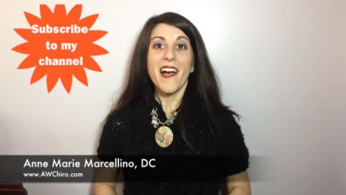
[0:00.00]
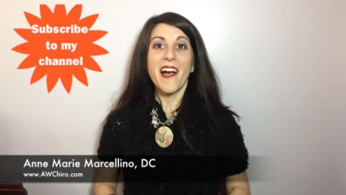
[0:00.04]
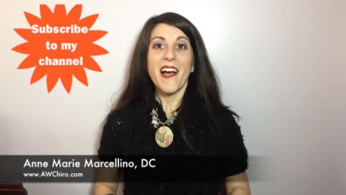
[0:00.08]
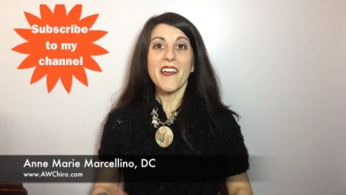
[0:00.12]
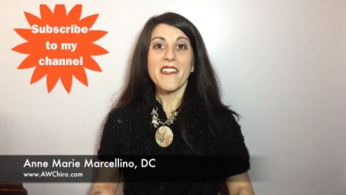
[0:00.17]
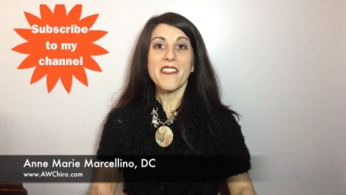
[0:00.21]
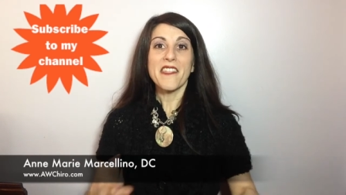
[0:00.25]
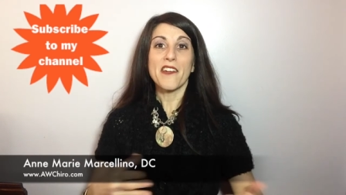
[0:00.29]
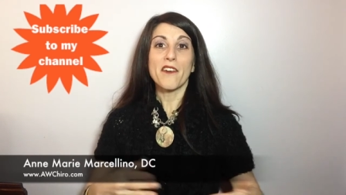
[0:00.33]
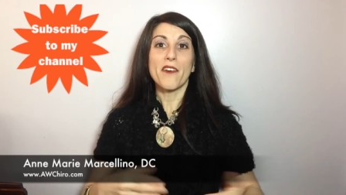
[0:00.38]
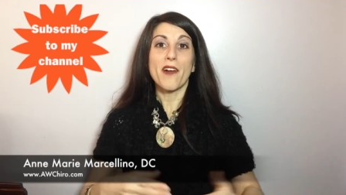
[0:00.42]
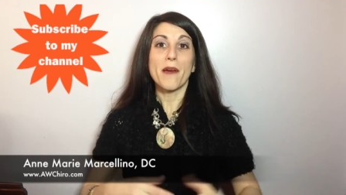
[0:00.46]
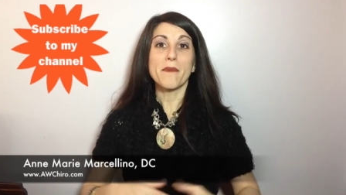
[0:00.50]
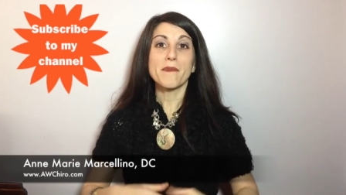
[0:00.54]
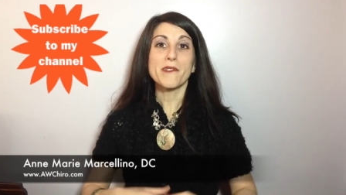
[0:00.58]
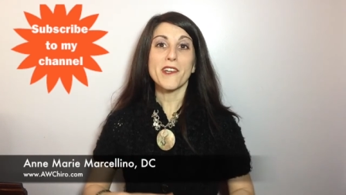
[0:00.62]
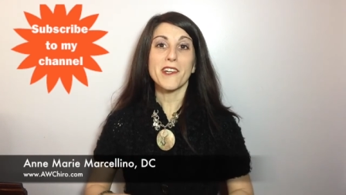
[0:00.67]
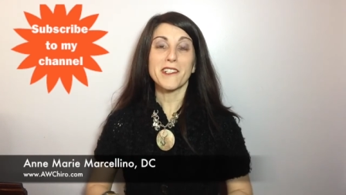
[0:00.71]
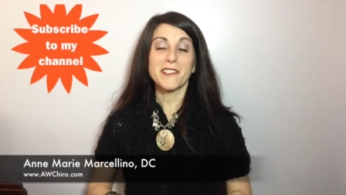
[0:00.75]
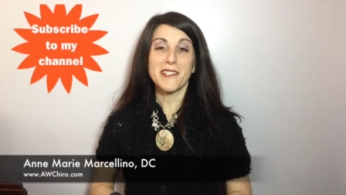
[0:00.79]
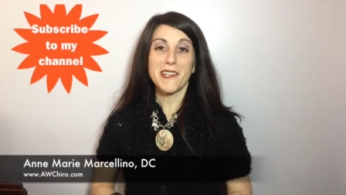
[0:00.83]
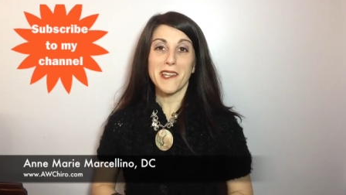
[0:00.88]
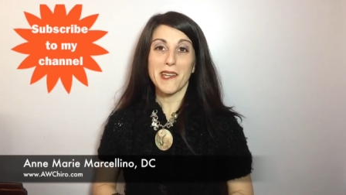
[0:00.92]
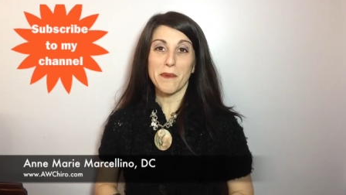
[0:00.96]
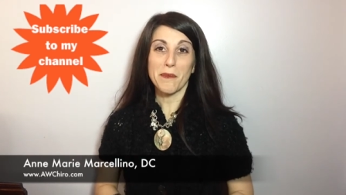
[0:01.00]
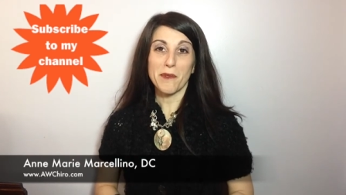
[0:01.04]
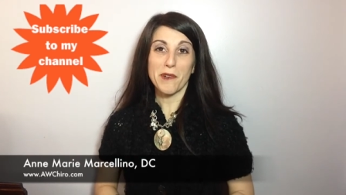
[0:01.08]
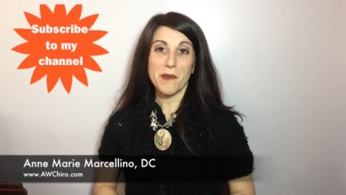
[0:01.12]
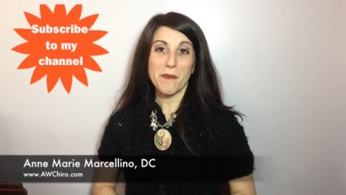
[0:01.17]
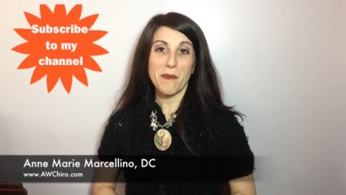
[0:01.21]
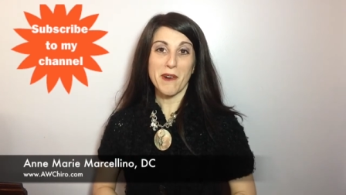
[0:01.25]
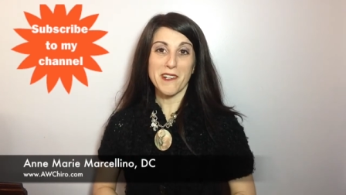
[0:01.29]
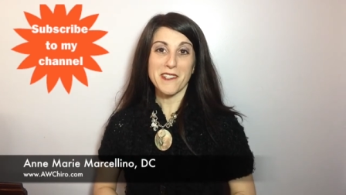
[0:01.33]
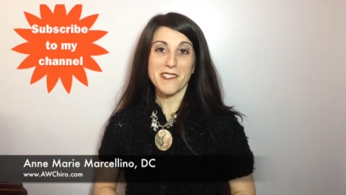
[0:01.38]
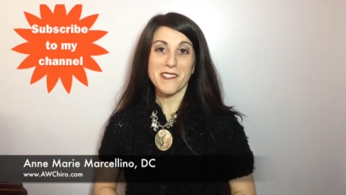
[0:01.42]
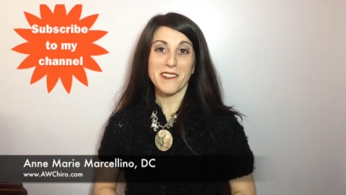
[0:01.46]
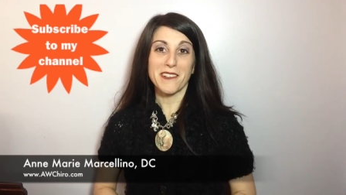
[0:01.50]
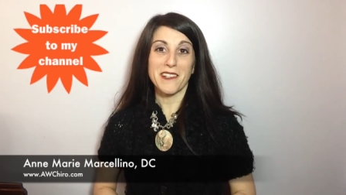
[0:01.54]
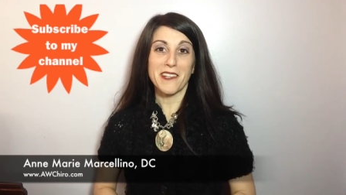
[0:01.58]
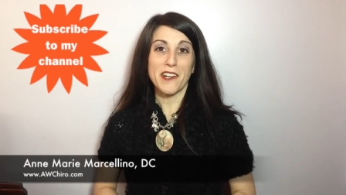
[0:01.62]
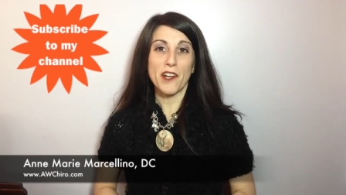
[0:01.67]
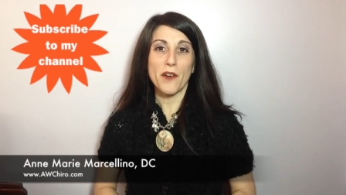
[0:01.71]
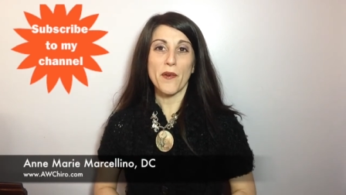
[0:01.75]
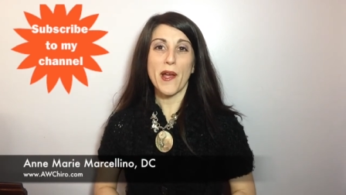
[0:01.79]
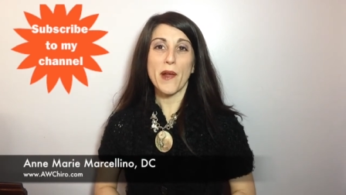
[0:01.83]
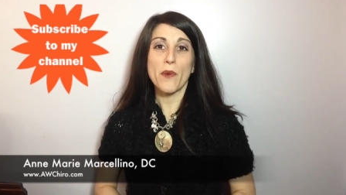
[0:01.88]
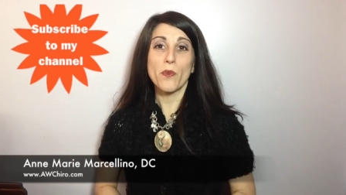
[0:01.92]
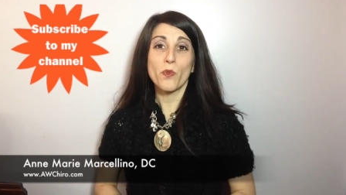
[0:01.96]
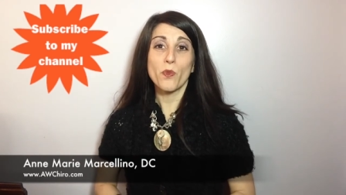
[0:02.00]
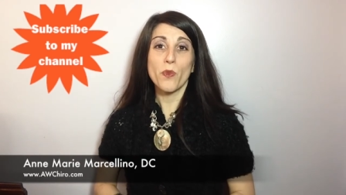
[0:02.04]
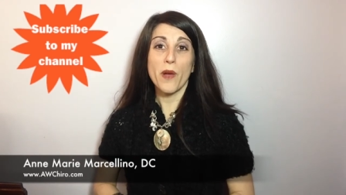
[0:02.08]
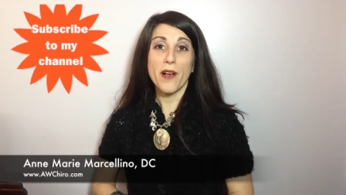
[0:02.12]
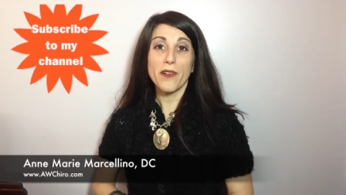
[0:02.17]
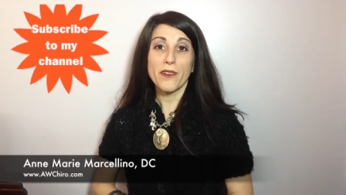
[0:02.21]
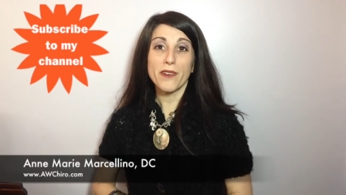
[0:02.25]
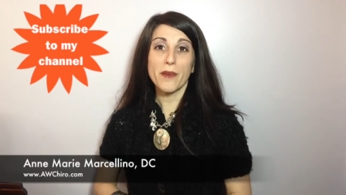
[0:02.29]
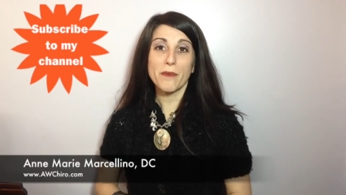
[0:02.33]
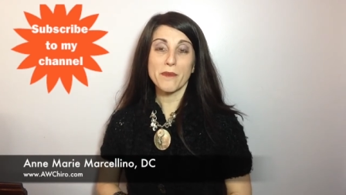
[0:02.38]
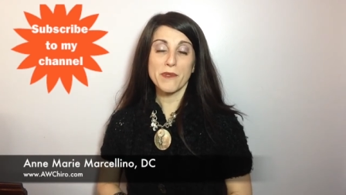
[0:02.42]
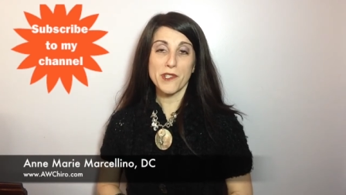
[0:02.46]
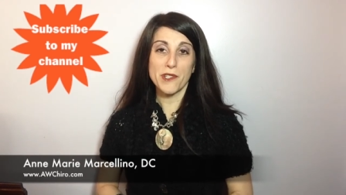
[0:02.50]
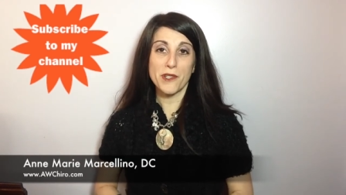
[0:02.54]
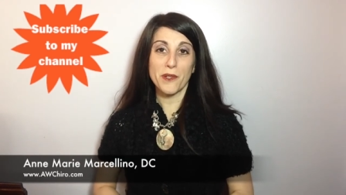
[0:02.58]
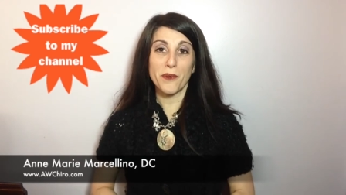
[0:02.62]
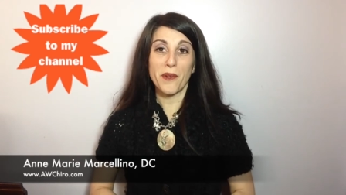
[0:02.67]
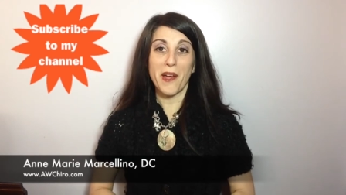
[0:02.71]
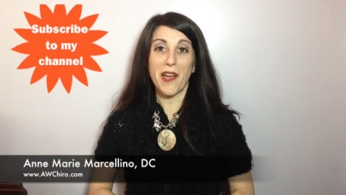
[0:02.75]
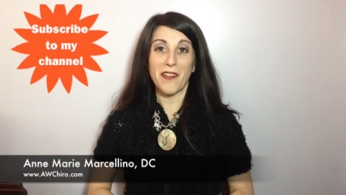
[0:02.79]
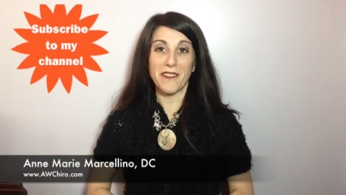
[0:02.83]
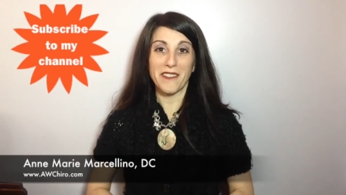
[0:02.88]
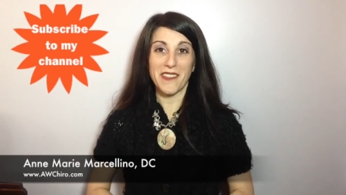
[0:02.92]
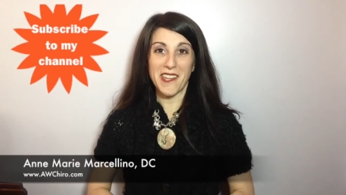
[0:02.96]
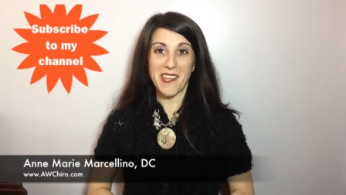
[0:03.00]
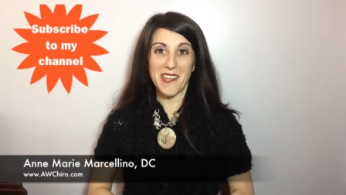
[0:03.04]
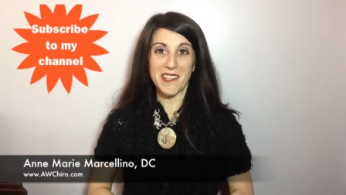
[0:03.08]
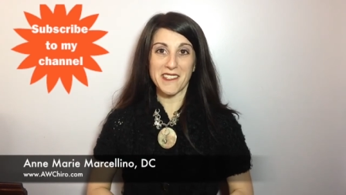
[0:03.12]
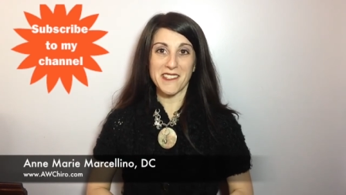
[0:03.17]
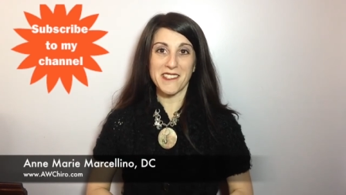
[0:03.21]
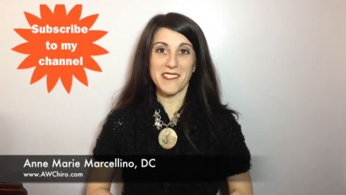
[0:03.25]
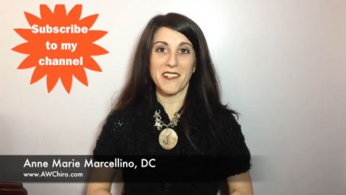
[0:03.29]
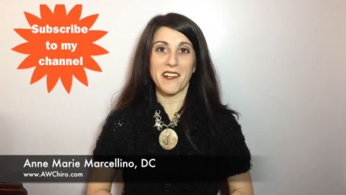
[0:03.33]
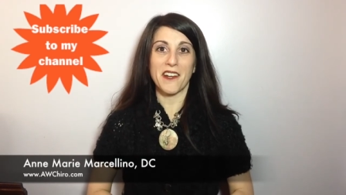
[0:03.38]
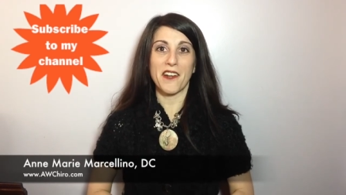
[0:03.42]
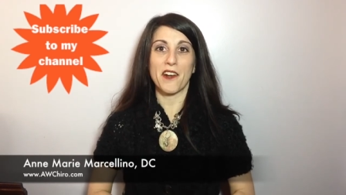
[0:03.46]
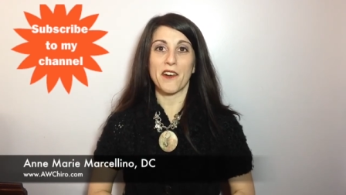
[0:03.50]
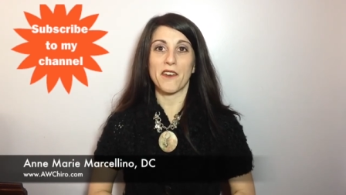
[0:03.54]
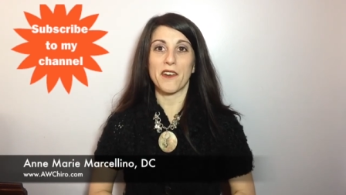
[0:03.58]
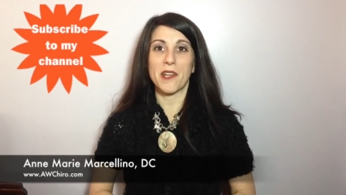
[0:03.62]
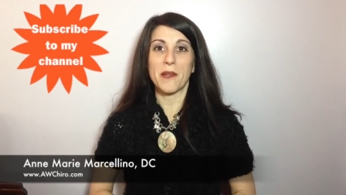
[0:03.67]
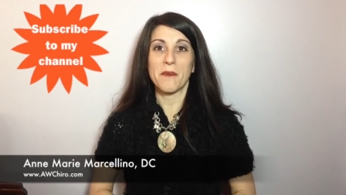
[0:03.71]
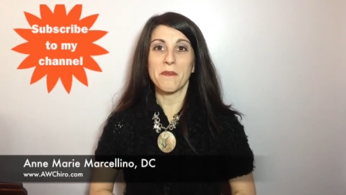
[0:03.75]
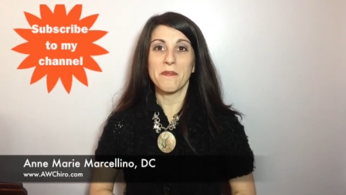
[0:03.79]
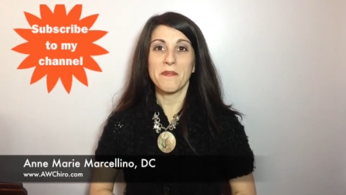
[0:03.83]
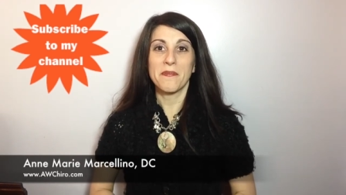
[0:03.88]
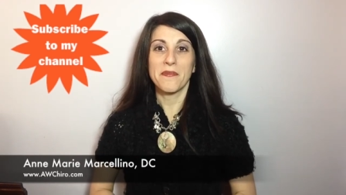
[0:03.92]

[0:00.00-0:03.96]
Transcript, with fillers: Hi there, I'm Dr. Anne Marie Marcellino, and welcome to Healthy Hints in a Hurry.